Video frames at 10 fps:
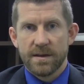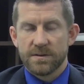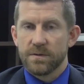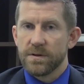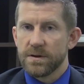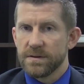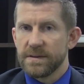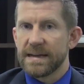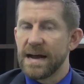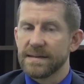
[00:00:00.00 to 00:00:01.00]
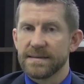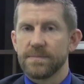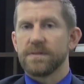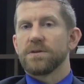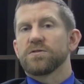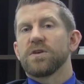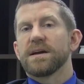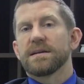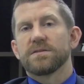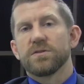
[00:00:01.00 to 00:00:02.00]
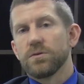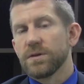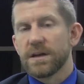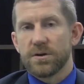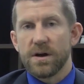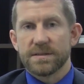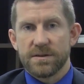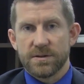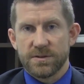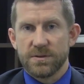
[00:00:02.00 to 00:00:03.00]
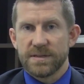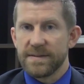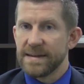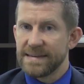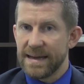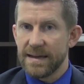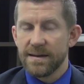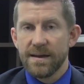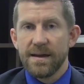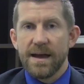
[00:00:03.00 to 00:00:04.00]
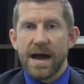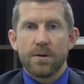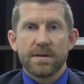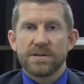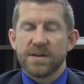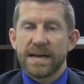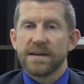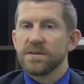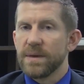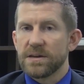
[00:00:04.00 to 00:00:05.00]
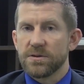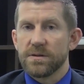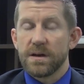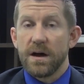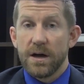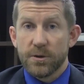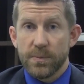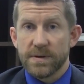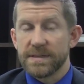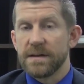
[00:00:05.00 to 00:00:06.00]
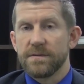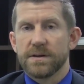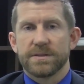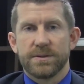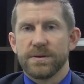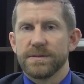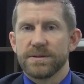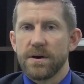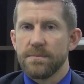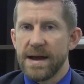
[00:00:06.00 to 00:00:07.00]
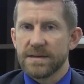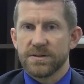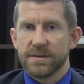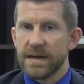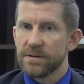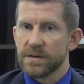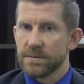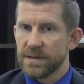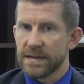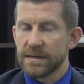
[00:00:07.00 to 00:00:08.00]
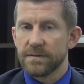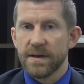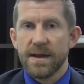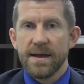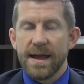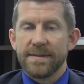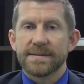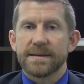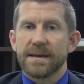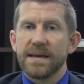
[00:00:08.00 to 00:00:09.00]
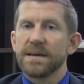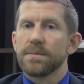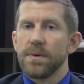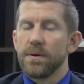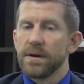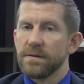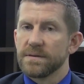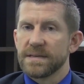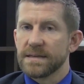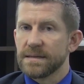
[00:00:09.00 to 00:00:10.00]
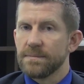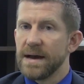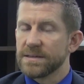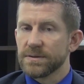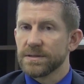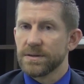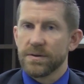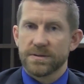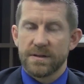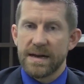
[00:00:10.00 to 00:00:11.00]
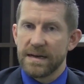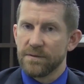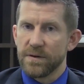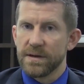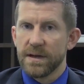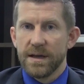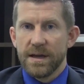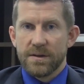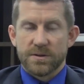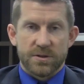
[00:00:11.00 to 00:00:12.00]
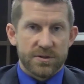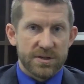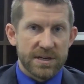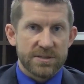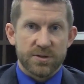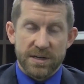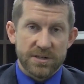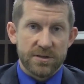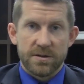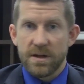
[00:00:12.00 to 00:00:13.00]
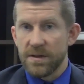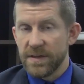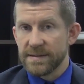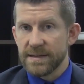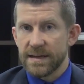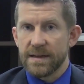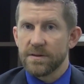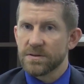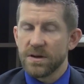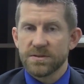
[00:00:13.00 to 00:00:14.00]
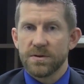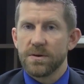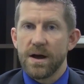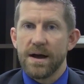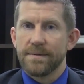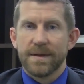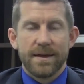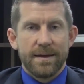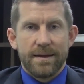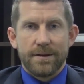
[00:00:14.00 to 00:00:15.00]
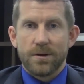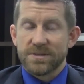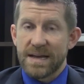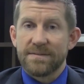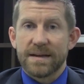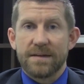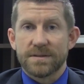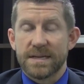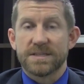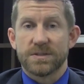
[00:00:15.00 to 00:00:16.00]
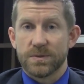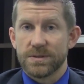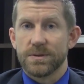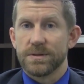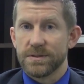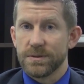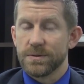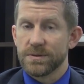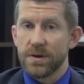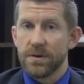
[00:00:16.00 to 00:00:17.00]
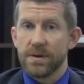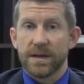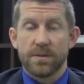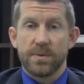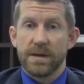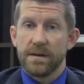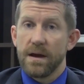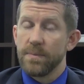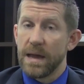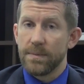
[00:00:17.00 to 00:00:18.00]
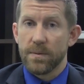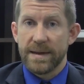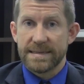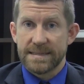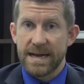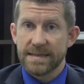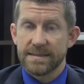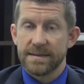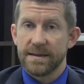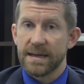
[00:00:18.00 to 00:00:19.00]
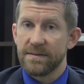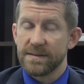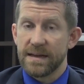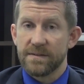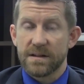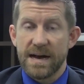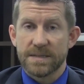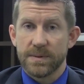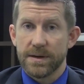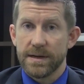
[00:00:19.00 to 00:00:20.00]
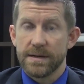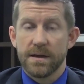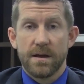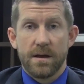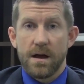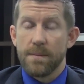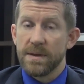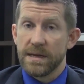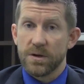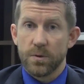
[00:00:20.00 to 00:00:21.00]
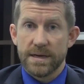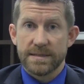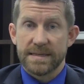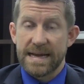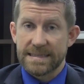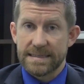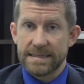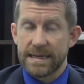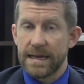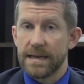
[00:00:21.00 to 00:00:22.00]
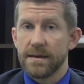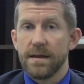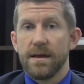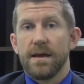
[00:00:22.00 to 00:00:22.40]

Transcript: So if there is a concept that they're trying to get across to their students on that day, how are they checking to make sure that 100% of their students are mastering that learning objective? And that's a key component of assessing mastery. So there's a lot of different, there's traditional and authentic, and there's also just having conversations with students too. So it could be a paper-based test that they give at the end of the class period, a mini quiz, an exit ticket.